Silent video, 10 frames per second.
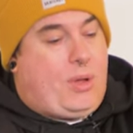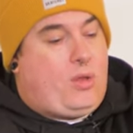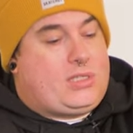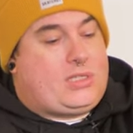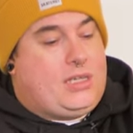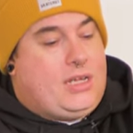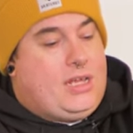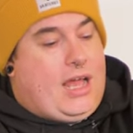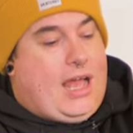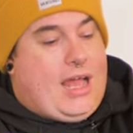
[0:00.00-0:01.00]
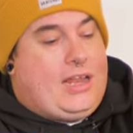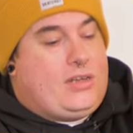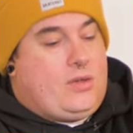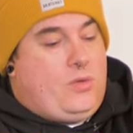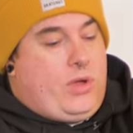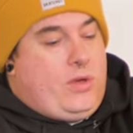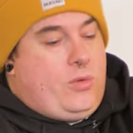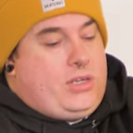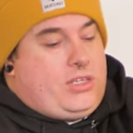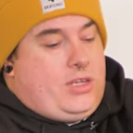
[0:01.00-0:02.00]
bolt, and what you
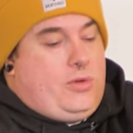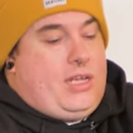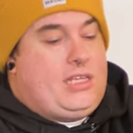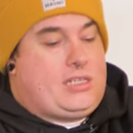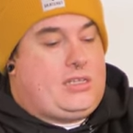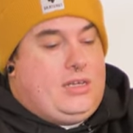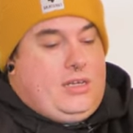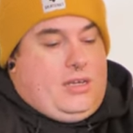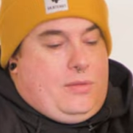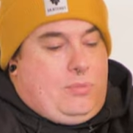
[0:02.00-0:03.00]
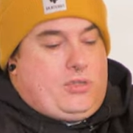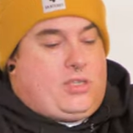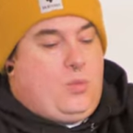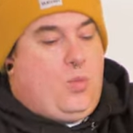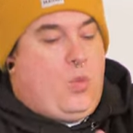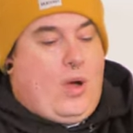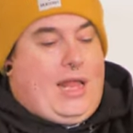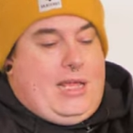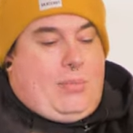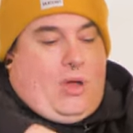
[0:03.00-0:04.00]
wanna do is put some
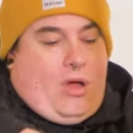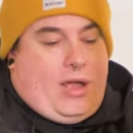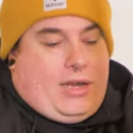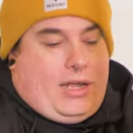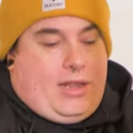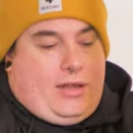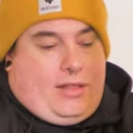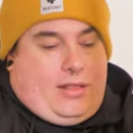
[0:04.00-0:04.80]
welly behind it